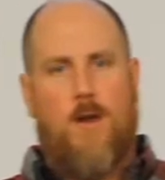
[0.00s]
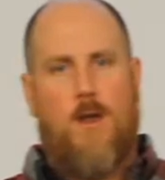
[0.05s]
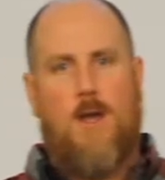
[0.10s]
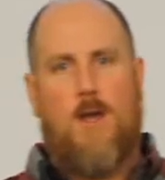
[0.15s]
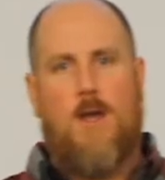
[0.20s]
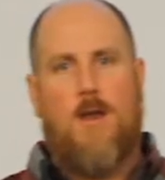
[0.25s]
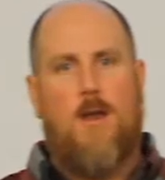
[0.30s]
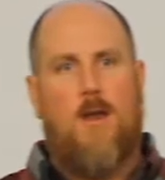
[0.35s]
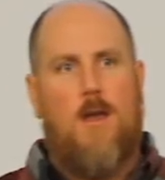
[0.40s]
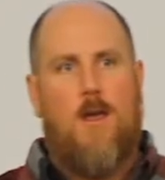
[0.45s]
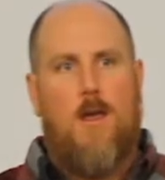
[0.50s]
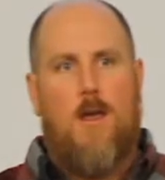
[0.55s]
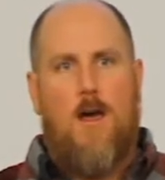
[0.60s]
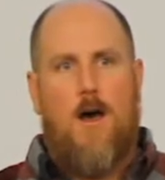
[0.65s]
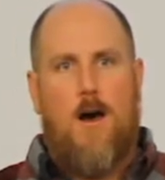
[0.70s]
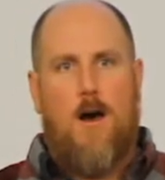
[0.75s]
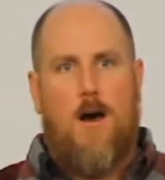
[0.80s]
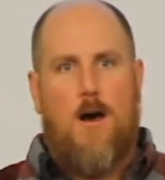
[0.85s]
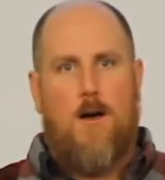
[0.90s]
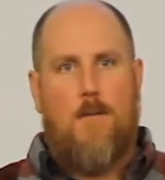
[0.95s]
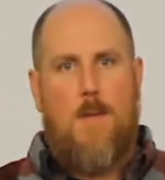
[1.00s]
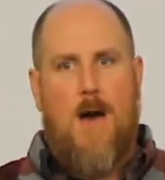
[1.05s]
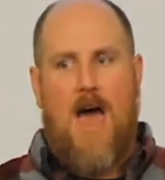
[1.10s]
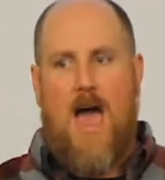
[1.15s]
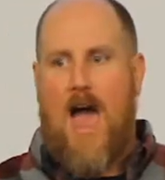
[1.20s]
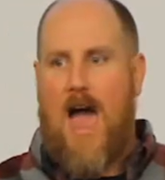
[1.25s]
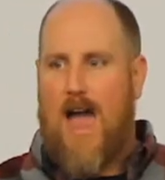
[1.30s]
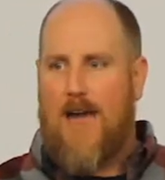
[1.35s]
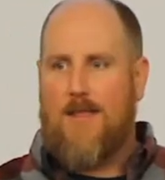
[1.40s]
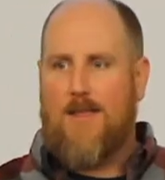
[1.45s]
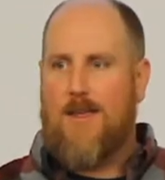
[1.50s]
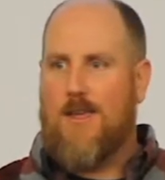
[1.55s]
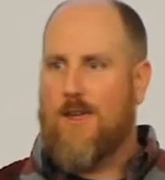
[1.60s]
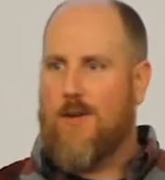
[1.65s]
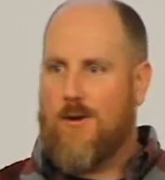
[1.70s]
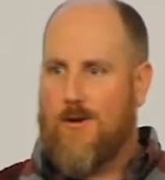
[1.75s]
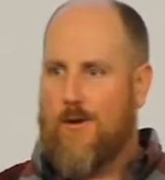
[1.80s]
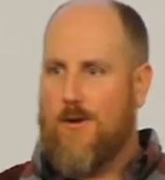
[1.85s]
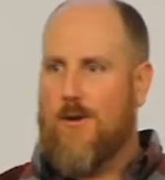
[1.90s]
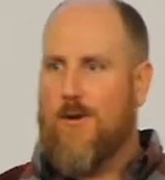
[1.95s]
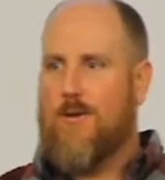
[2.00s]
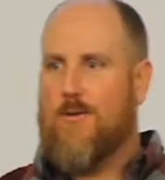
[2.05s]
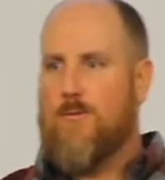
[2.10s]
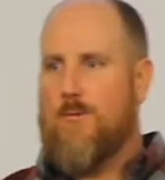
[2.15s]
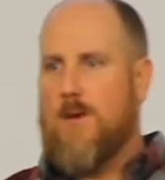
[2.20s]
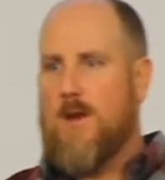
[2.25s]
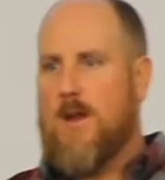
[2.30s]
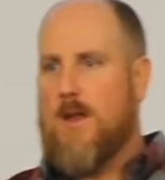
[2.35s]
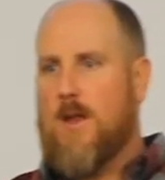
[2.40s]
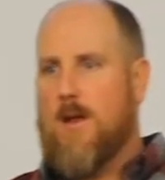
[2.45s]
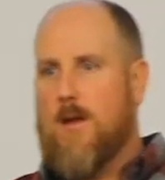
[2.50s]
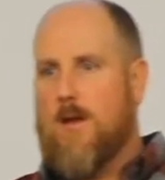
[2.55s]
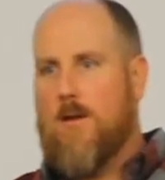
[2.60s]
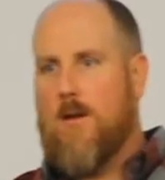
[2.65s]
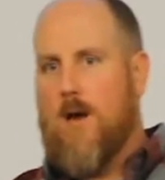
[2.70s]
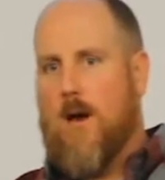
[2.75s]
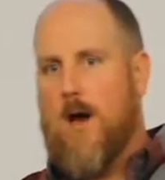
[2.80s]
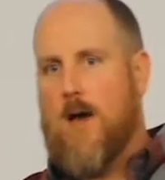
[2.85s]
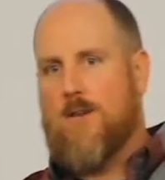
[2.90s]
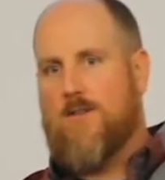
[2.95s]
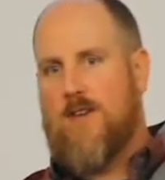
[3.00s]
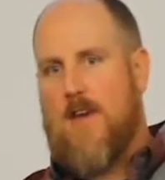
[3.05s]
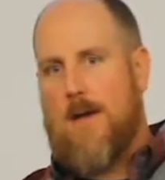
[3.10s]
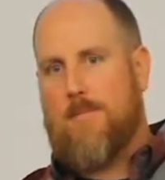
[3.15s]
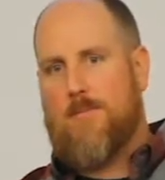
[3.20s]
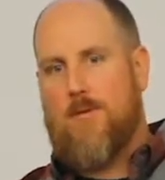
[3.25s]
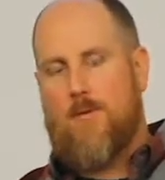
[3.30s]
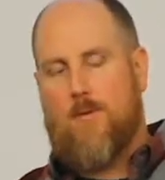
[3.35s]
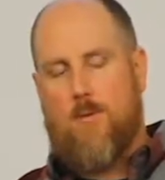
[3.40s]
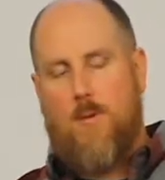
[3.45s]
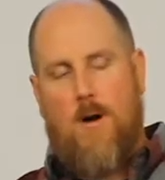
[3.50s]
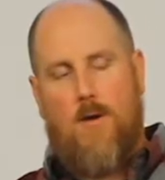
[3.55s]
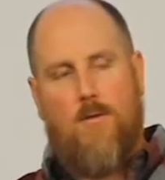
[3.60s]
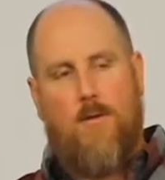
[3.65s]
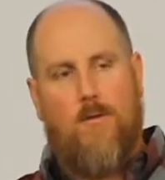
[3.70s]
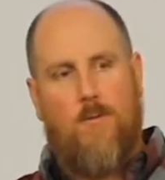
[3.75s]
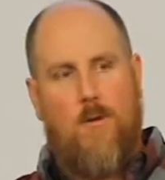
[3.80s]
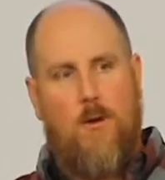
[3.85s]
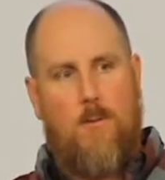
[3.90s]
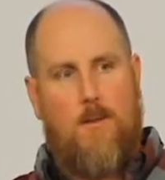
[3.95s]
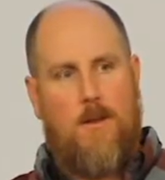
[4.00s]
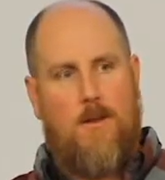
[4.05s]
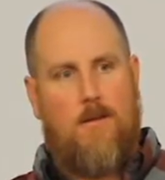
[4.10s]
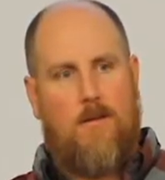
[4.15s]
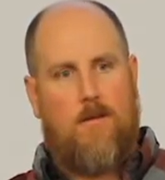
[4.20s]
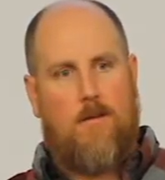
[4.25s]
again, I highly encourage reading chapter 12 of Romans.